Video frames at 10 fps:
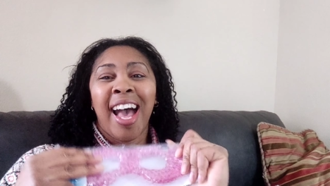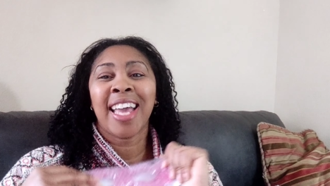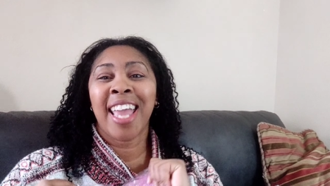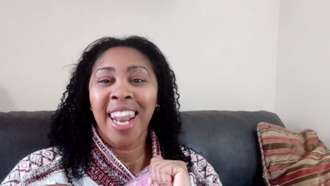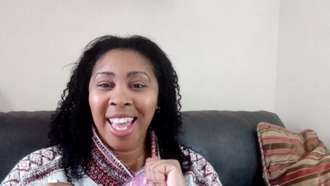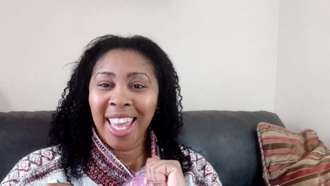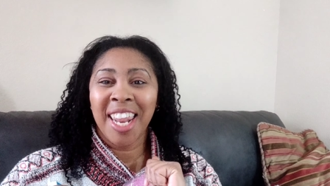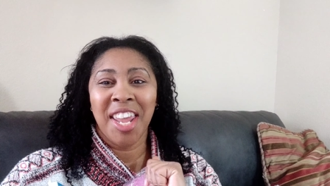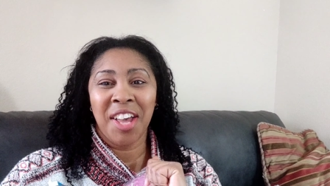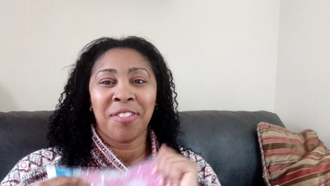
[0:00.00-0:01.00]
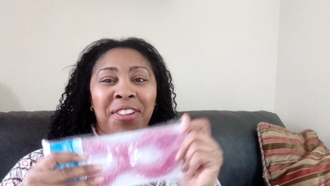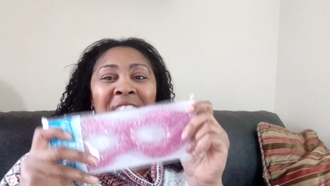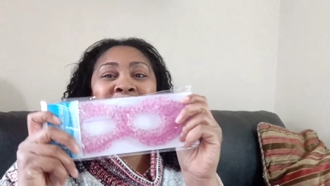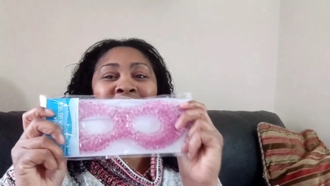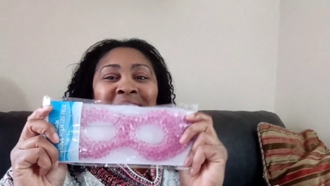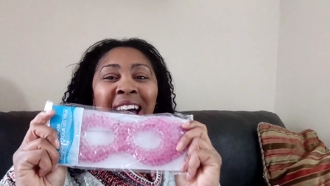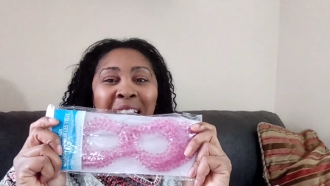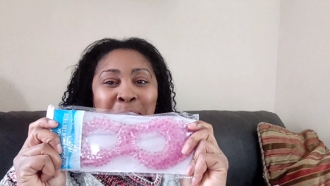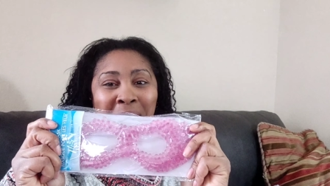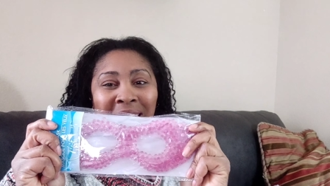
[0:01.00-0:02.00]
I cannot get enough of these
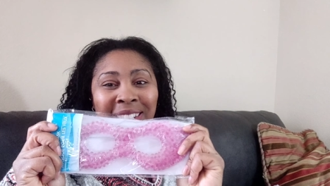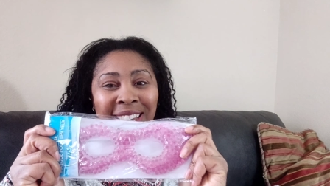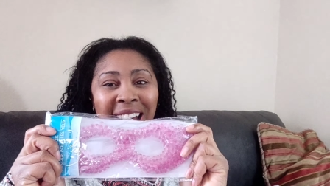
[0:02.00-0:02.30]
eye masks,